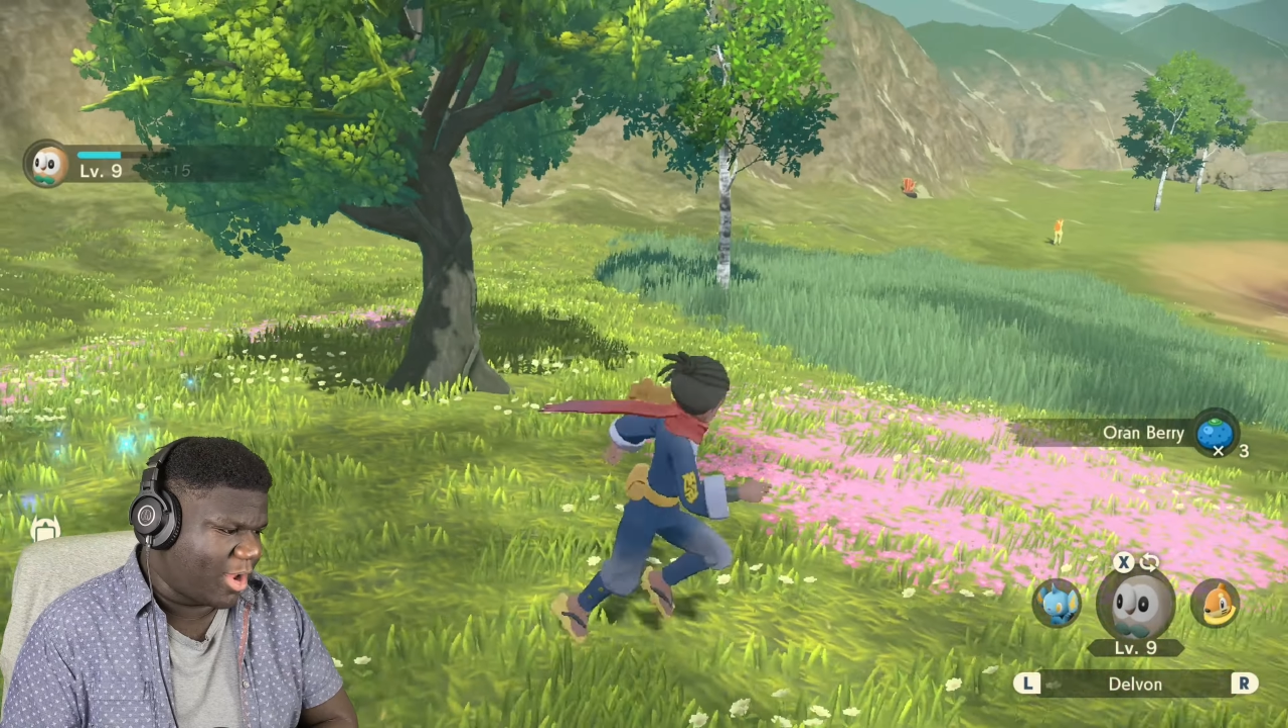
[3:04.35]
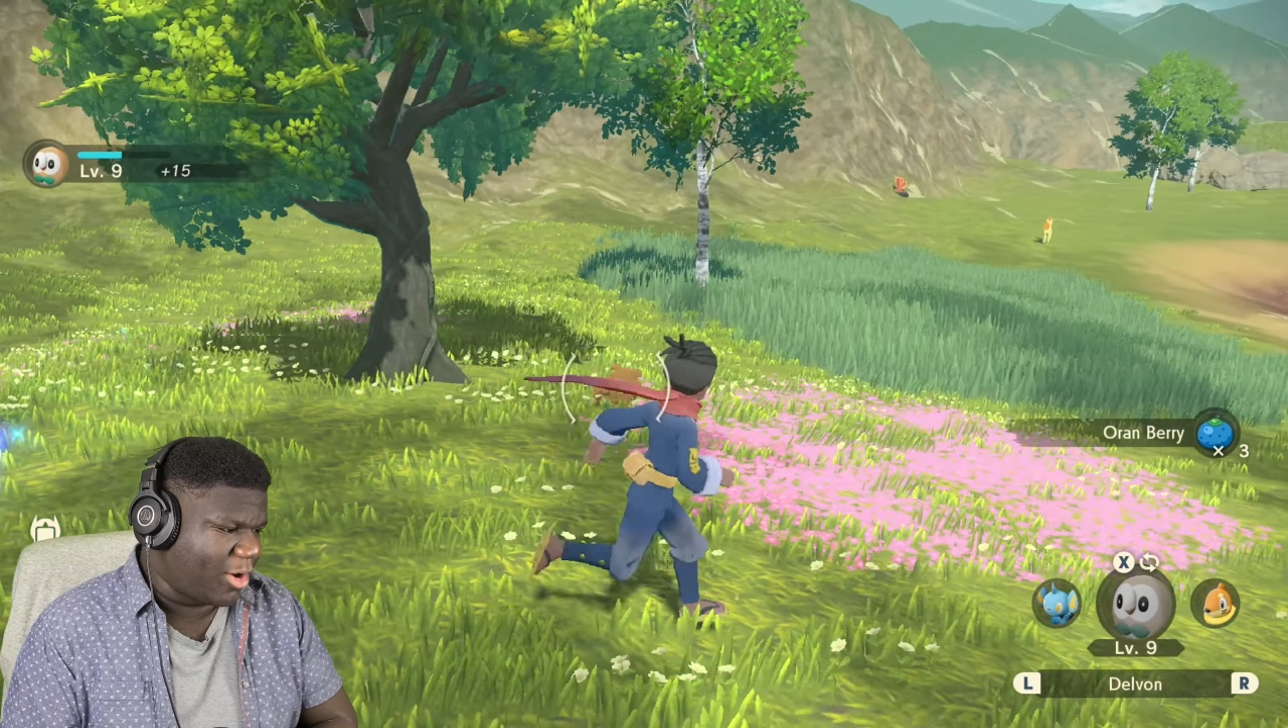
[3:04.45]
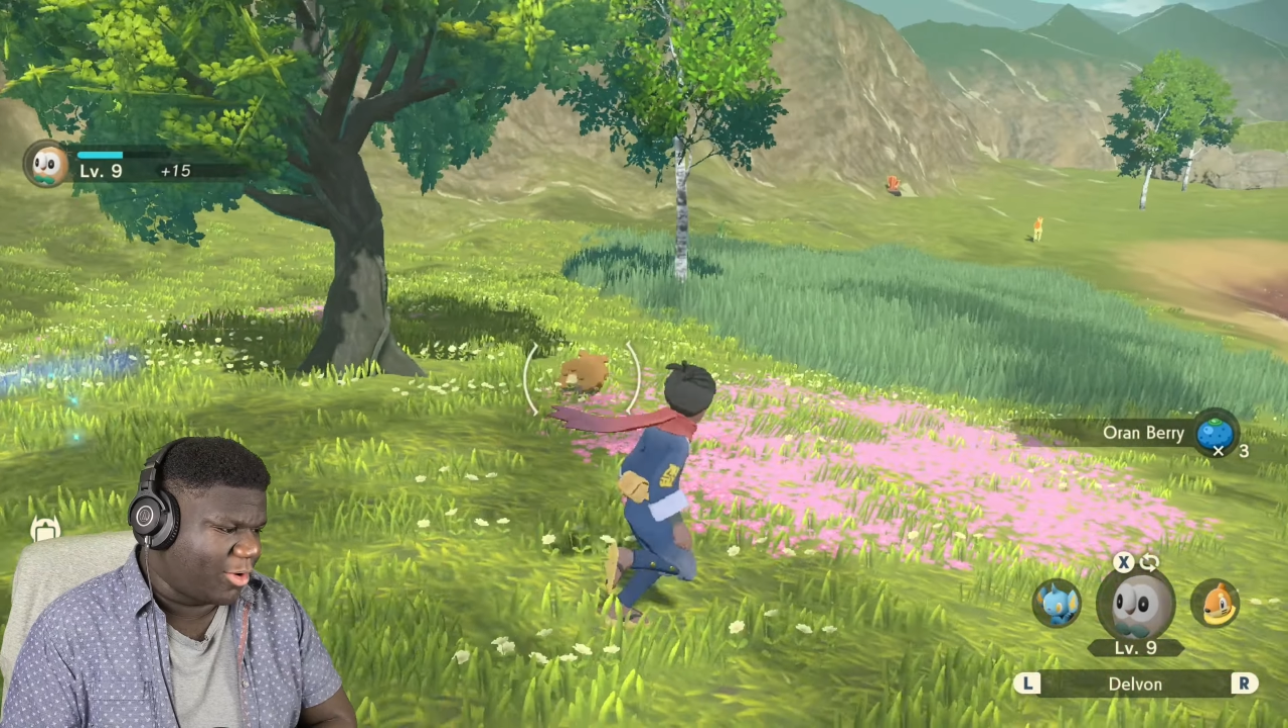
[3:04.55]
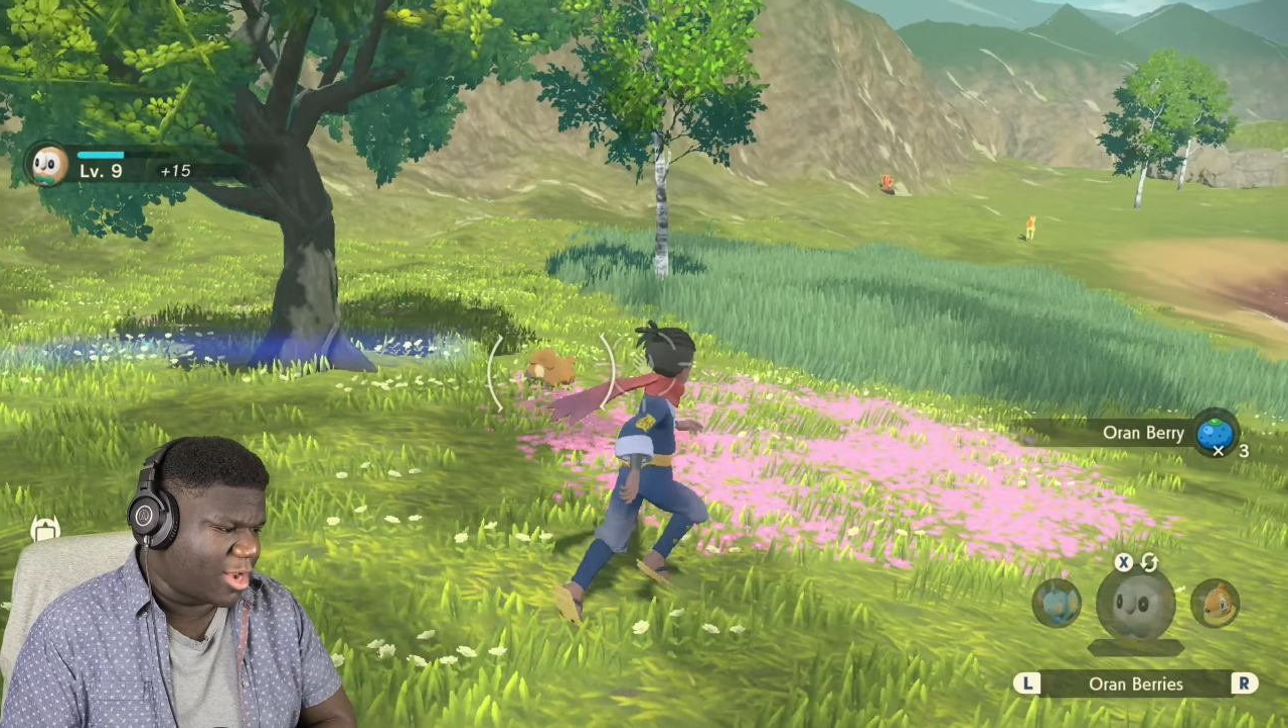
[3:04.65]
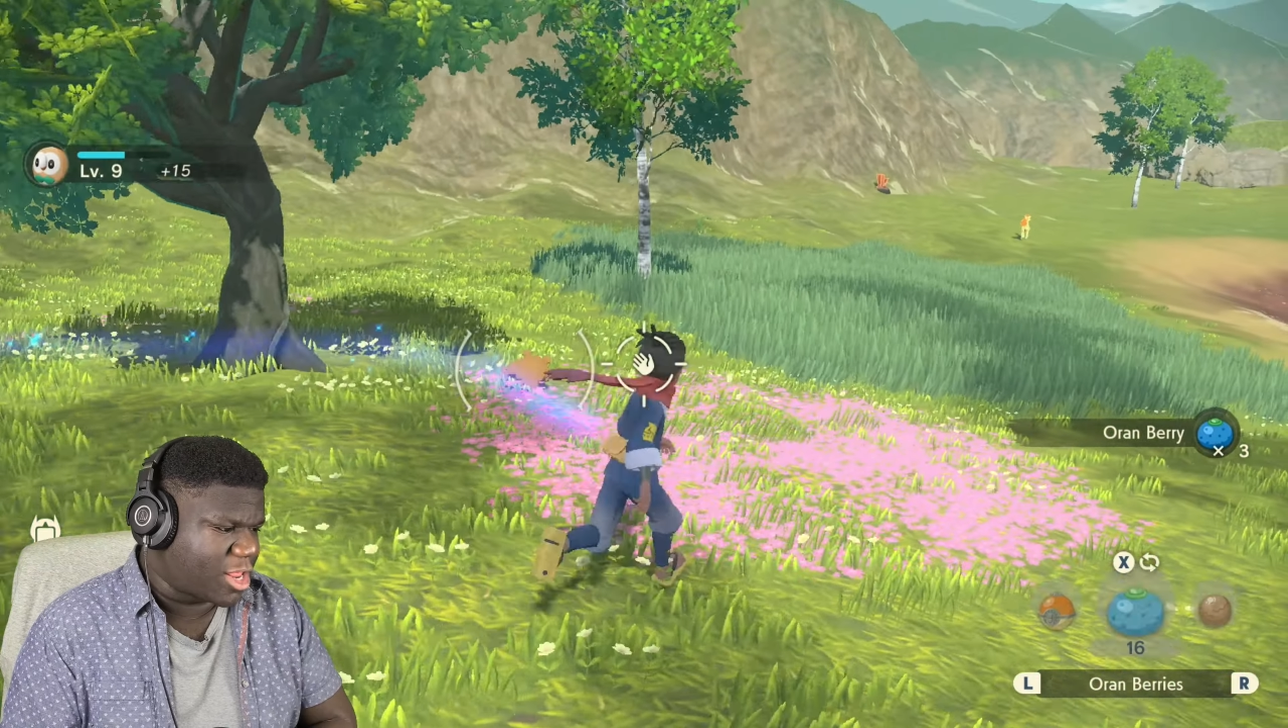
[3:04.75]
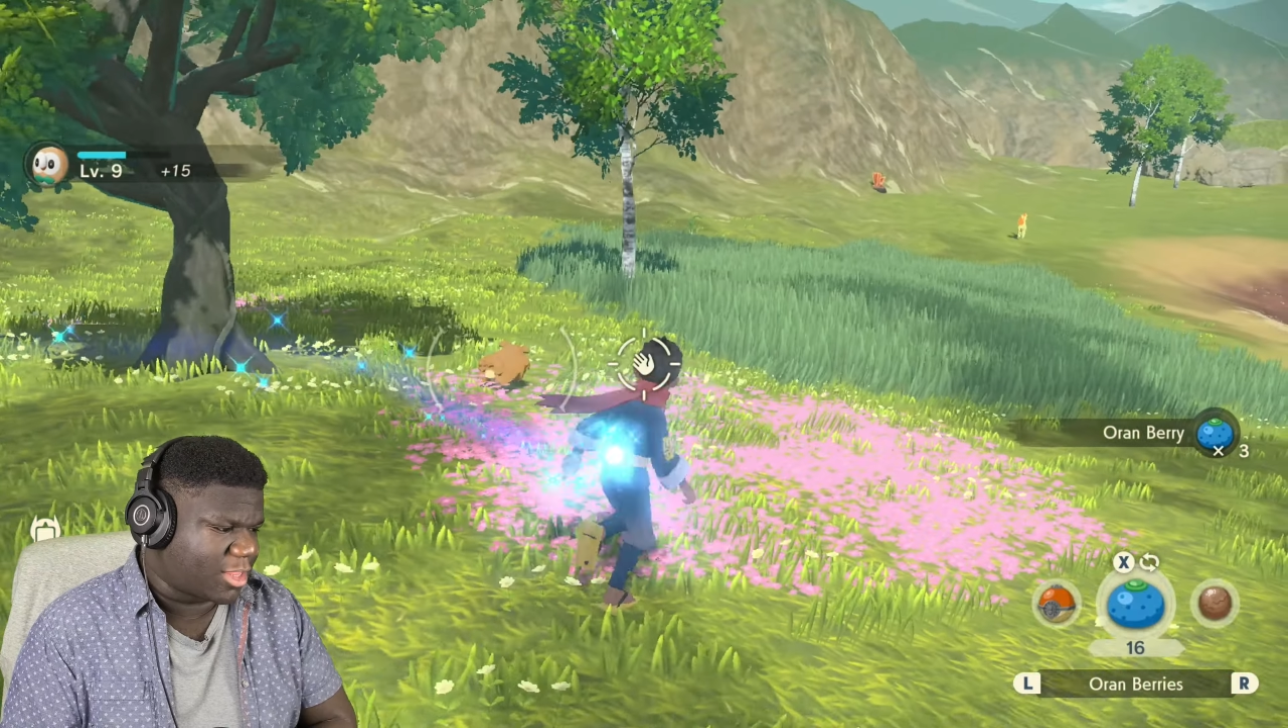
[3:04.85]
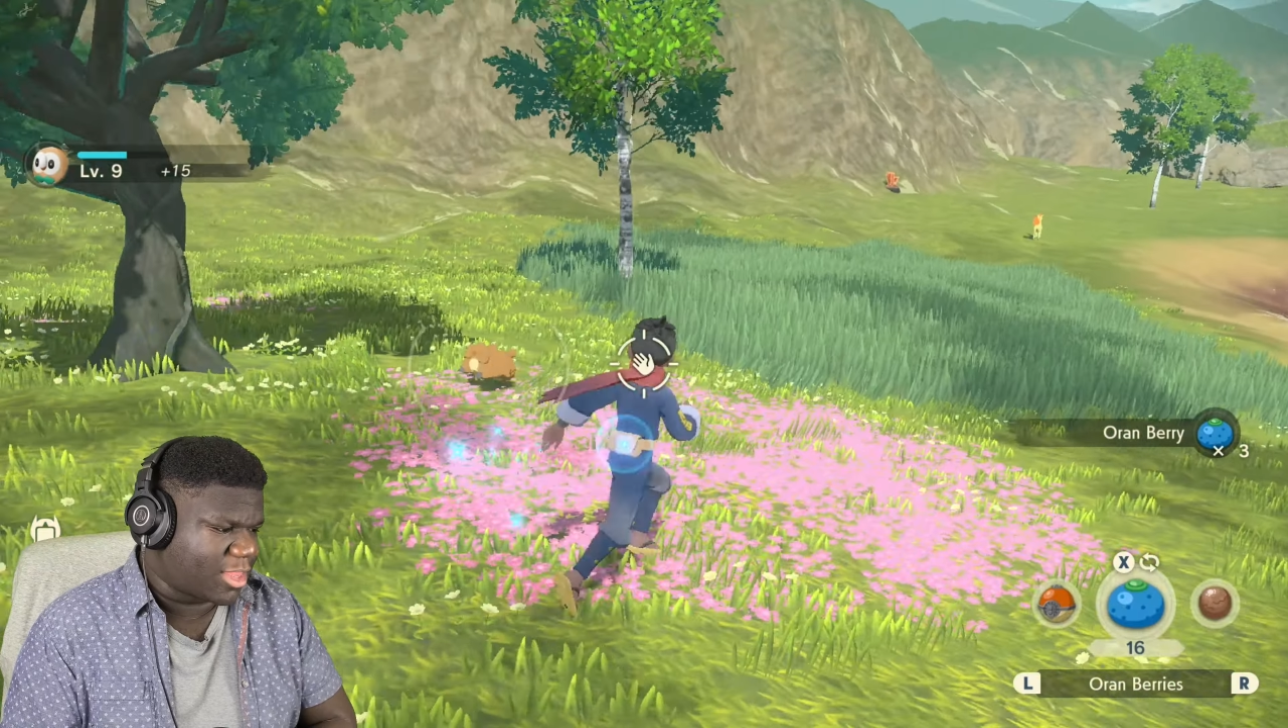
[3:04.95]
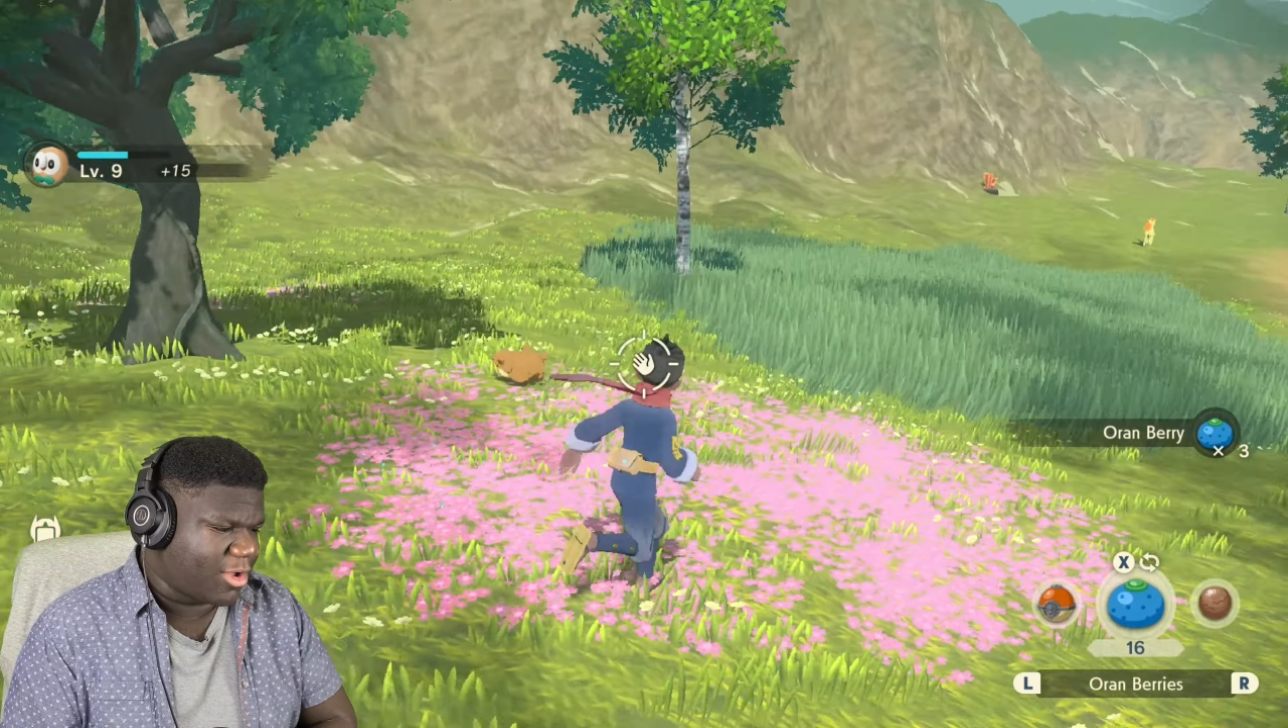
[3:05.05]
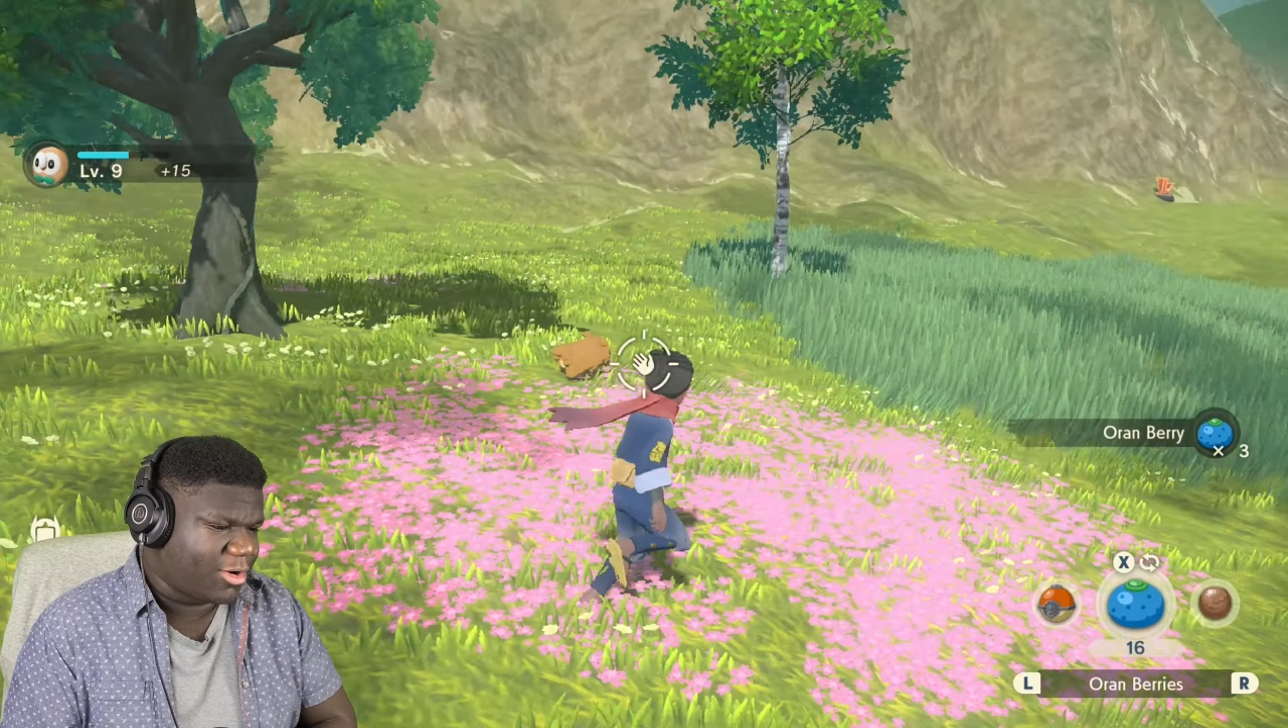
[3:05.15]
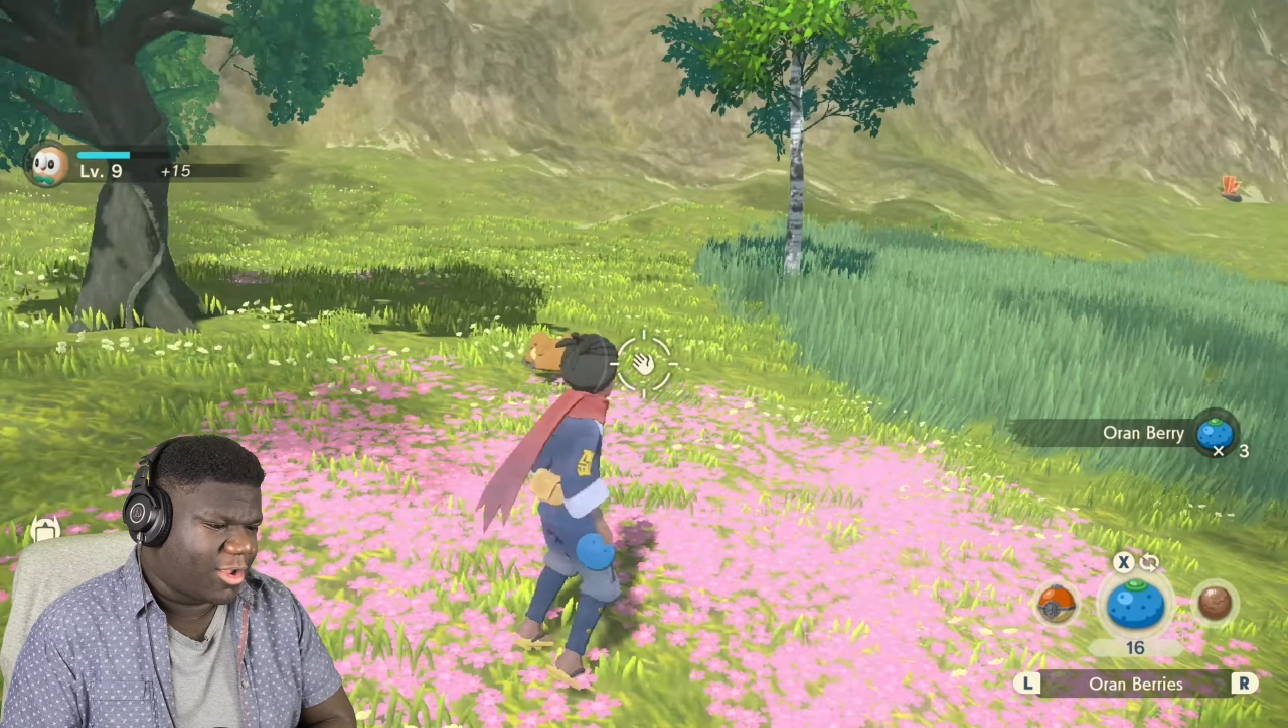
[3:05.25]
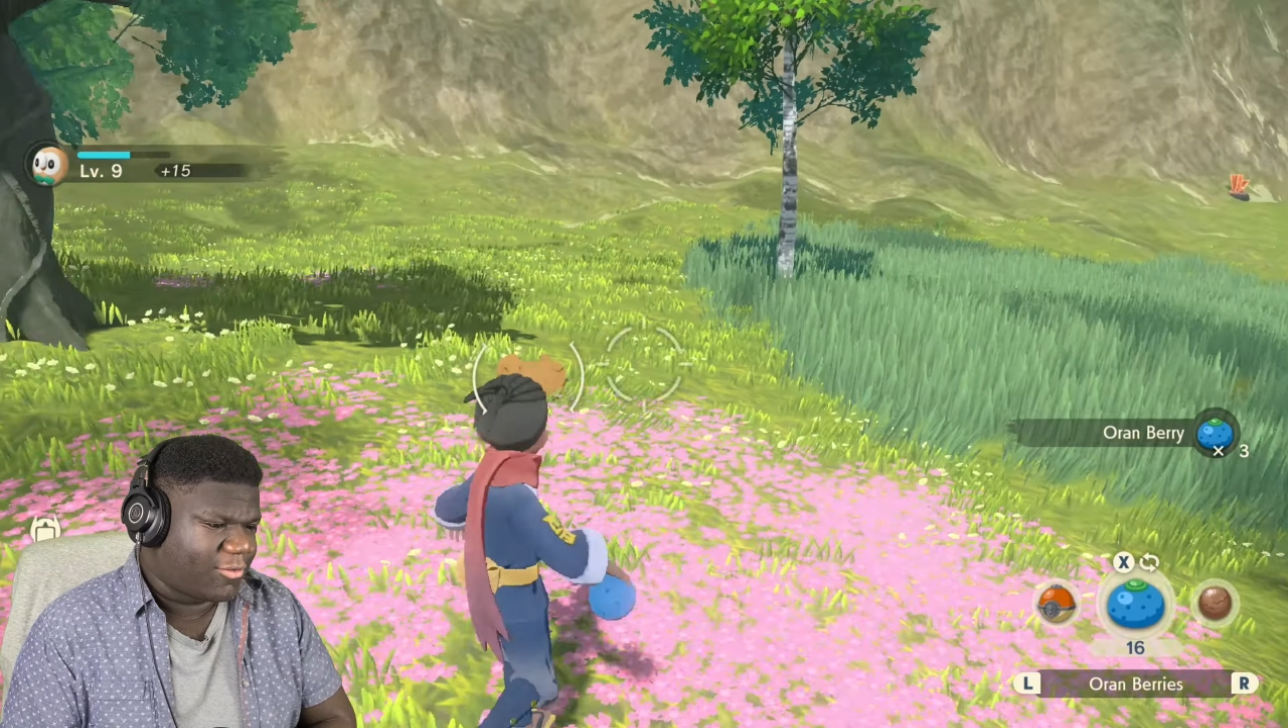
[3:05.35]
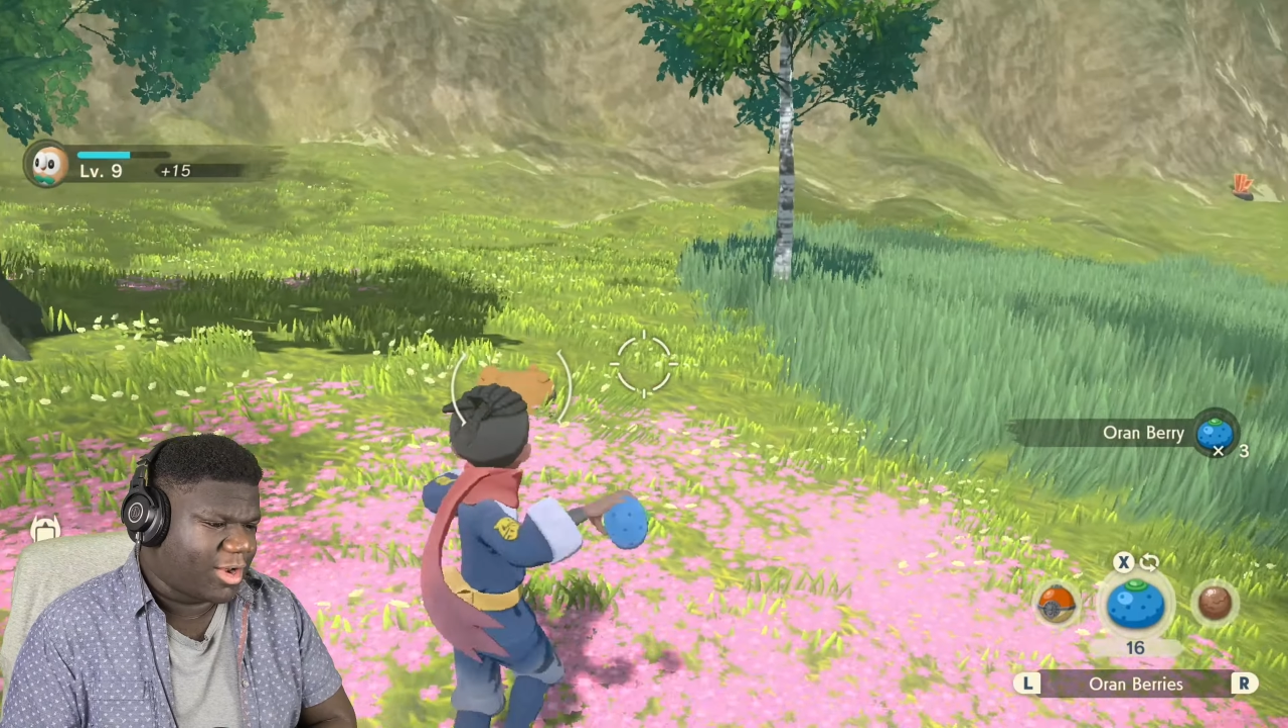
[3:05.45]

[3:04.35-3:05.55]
Wait, hold on. Check this out.